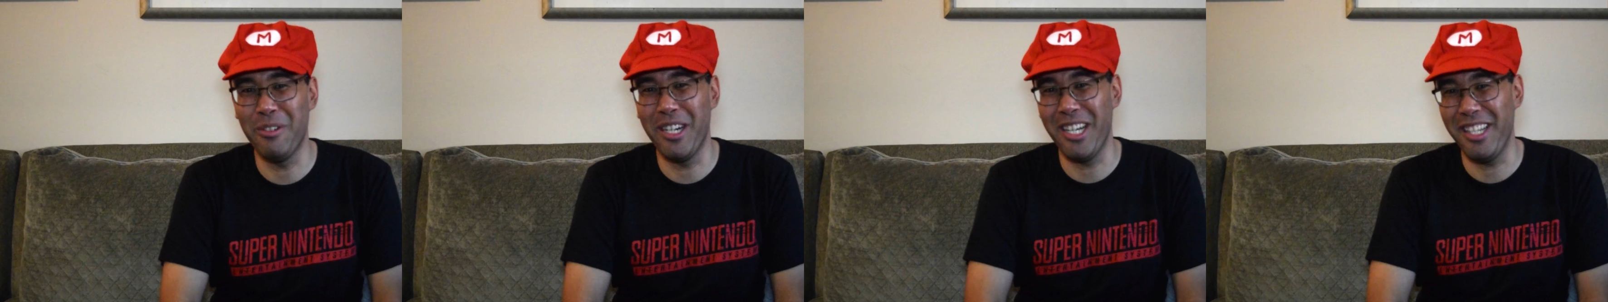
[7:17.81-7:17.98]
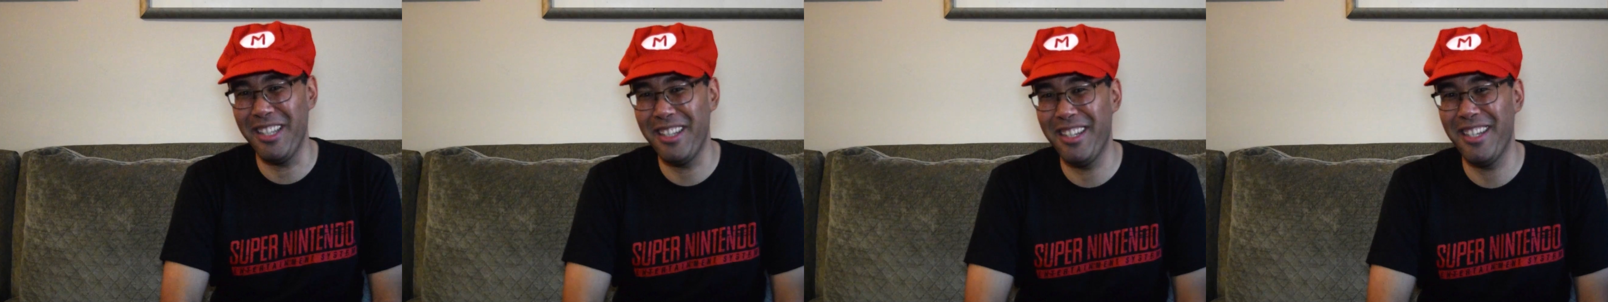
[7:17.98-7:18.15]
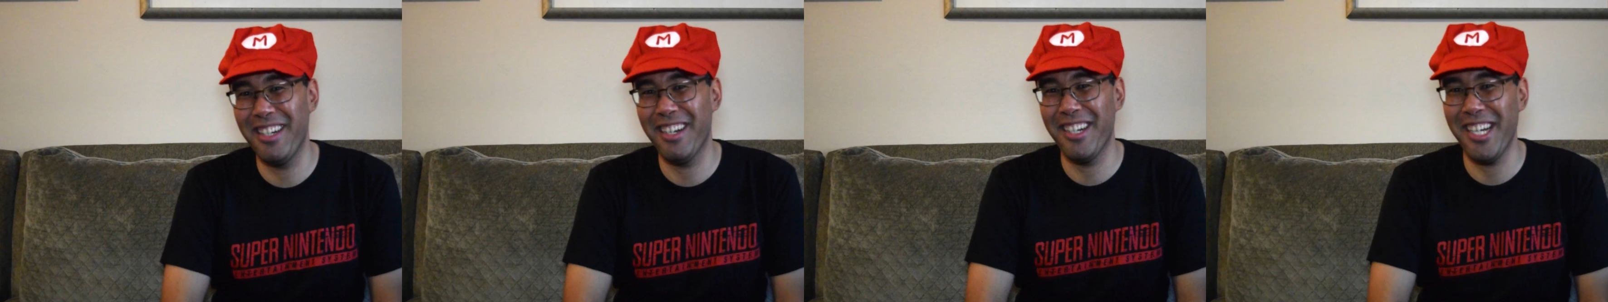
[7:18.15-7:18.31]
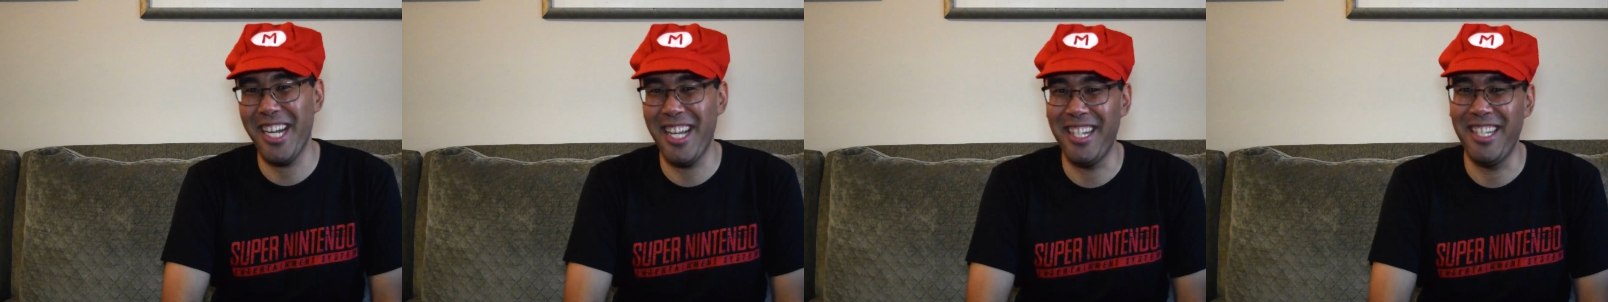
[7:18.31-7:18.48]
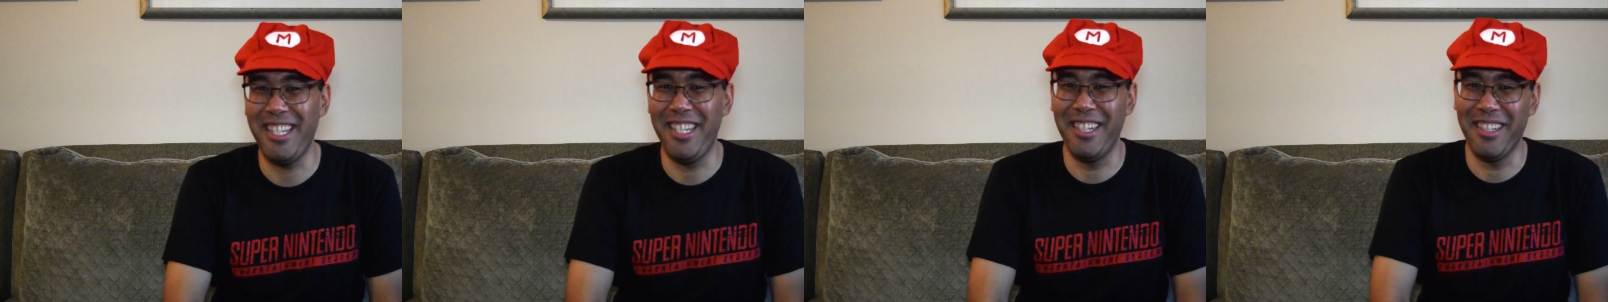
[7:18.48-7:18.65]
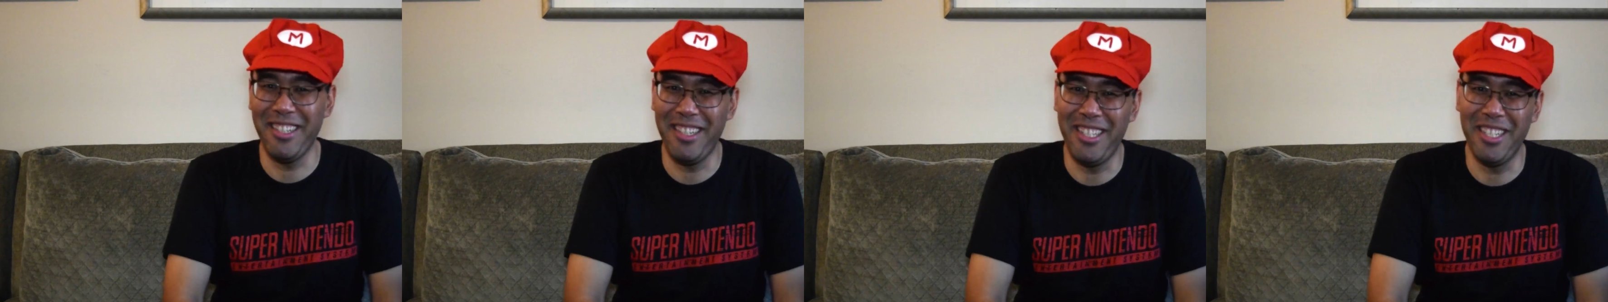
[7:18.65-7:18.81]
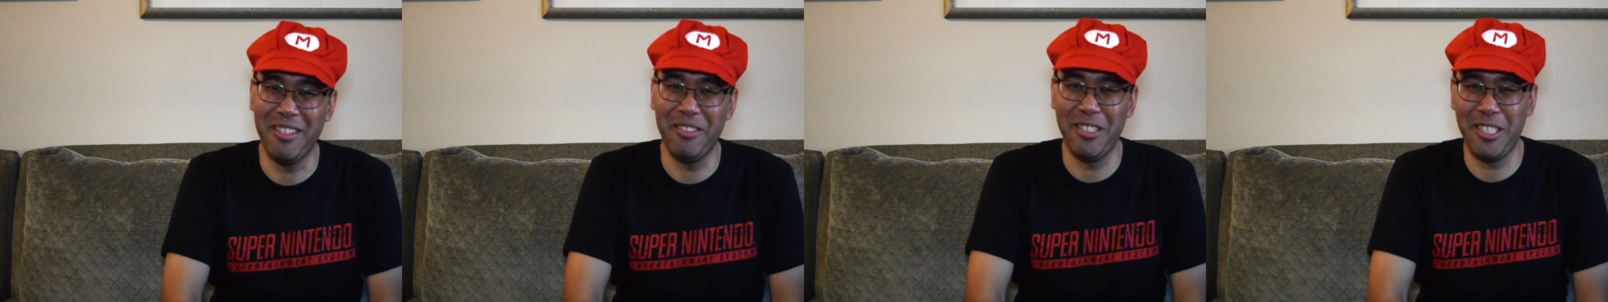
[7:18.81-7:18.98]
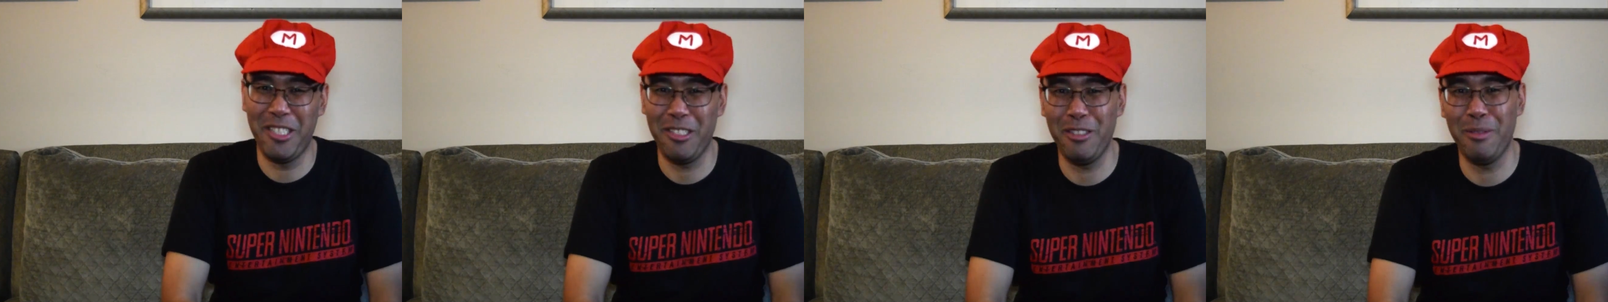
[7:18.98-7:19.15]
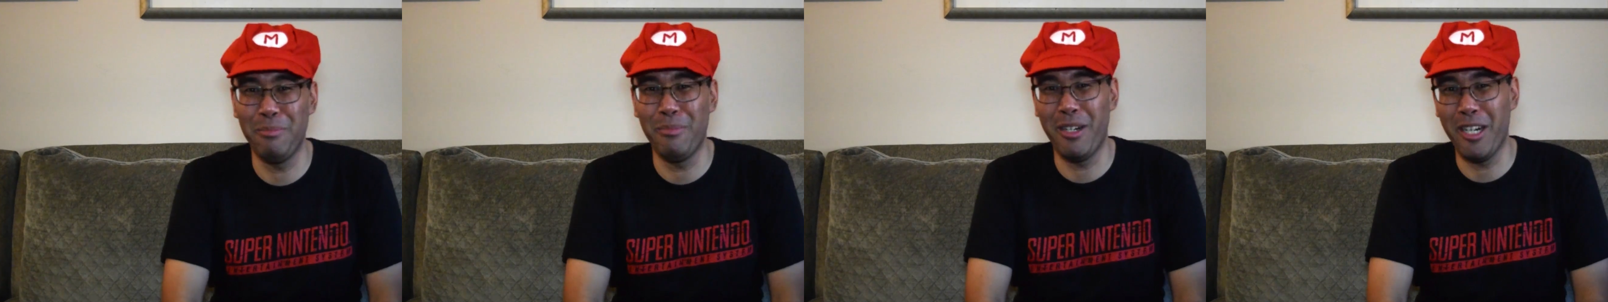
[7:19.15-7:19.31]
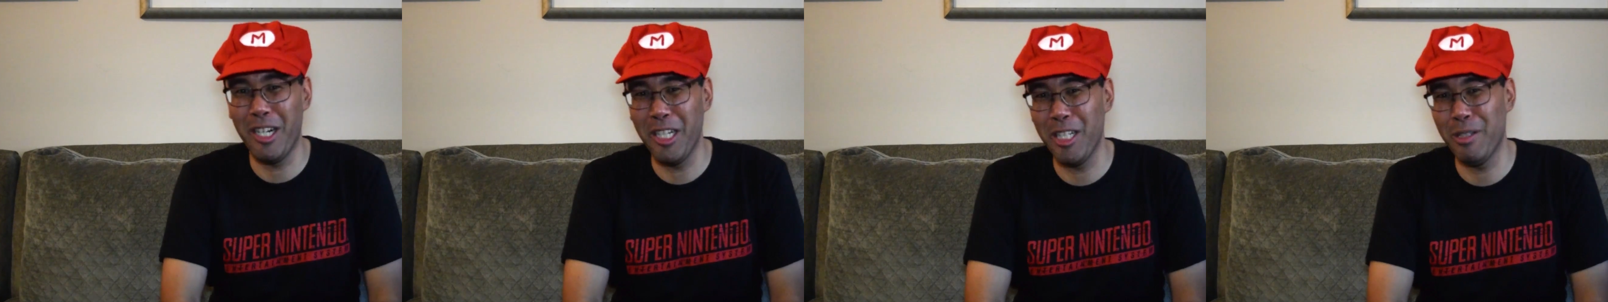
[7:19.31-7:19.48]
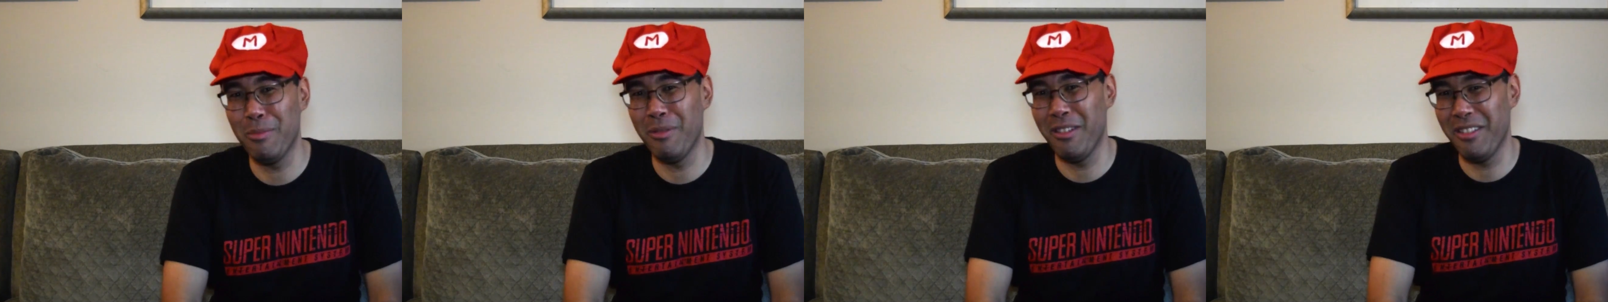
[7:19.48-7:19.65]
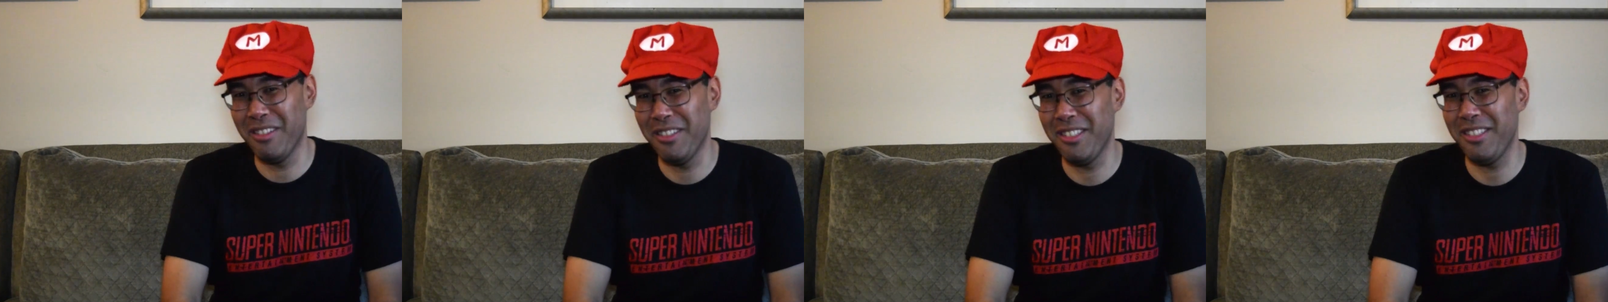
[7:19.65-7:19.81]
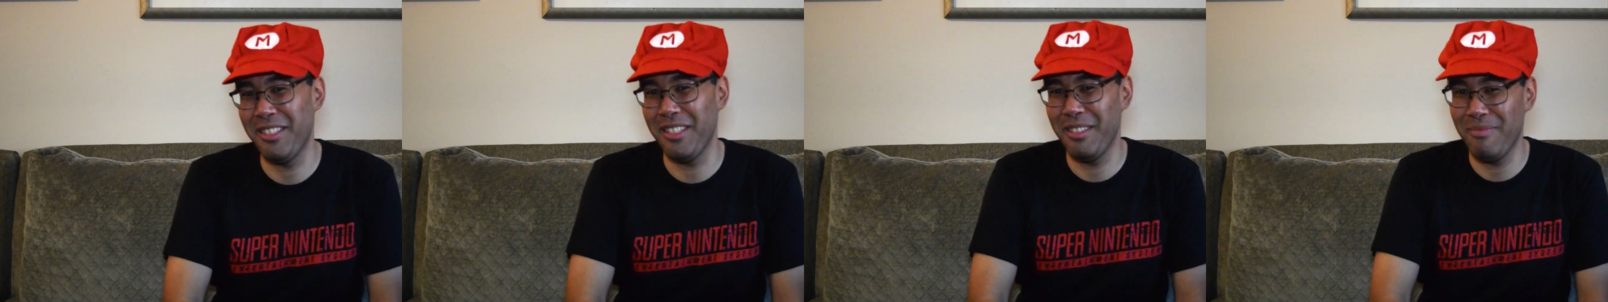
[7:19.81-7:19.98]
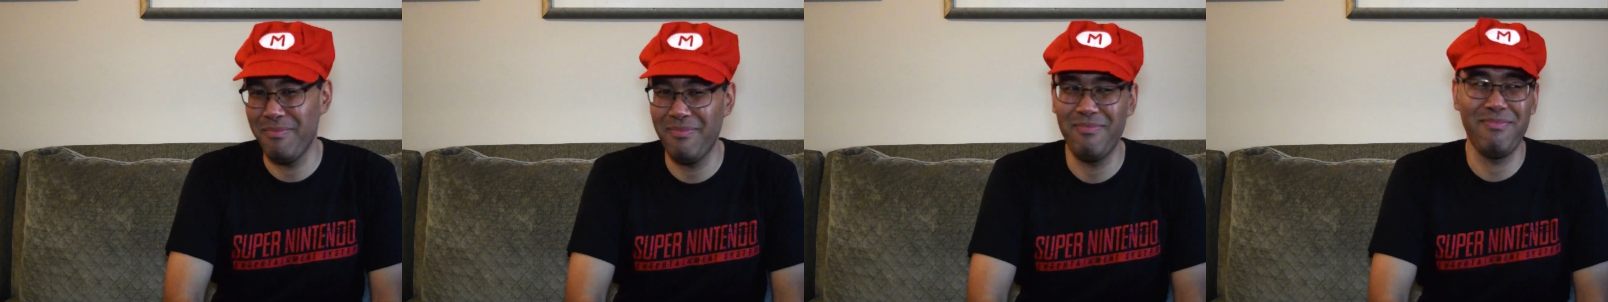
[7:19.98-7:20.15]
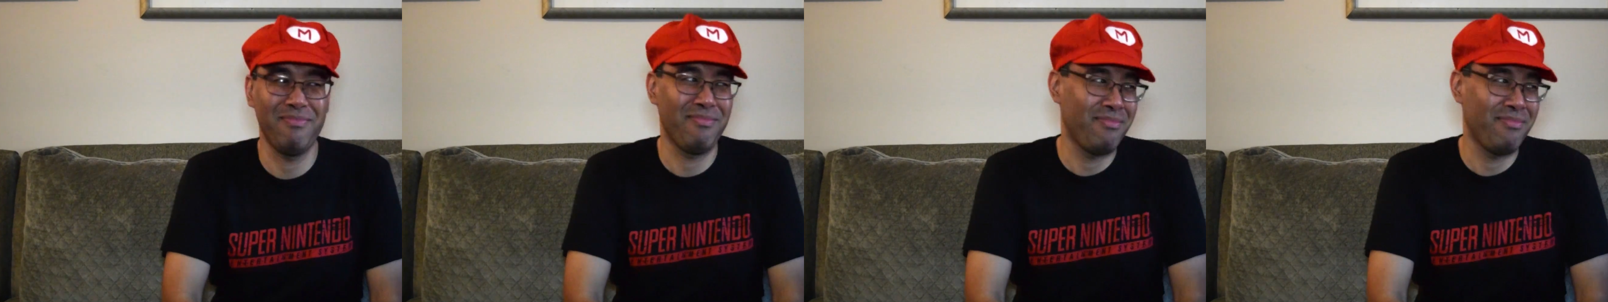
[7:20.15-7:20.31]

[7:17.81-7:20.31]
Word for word: wait there and hear the original Mario Brothers theme